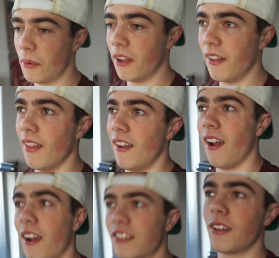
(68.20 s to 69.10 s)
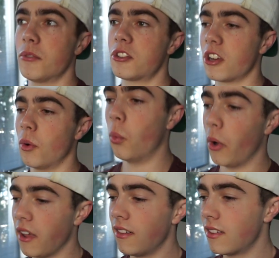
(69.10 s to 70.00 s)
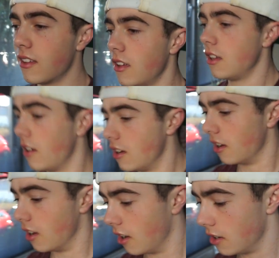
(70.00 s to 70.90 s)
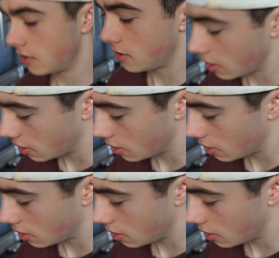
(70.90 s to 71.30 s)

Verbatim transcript: gonna, I think I'm just gonna wait and,